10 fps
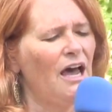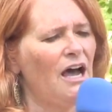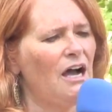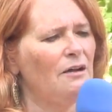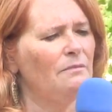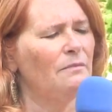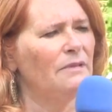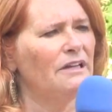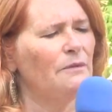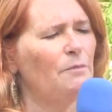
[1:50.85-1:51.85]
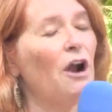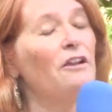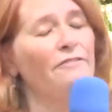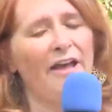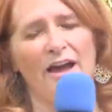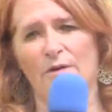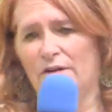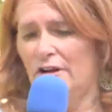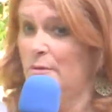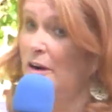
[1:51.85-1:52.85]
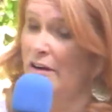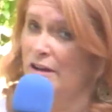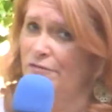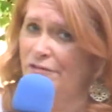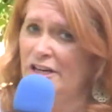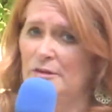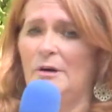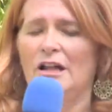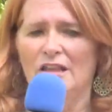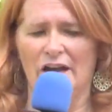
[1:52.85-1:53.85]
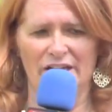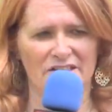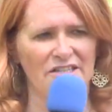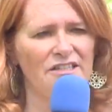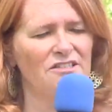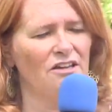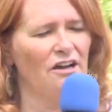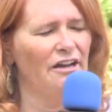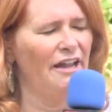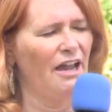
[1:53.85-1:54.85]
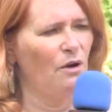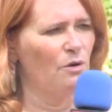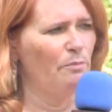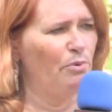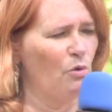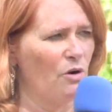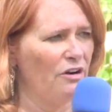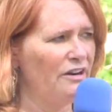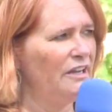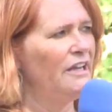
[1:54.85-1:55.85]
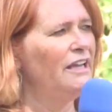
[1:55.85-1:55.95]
Part of our American Freedom Alliance. He's on our board.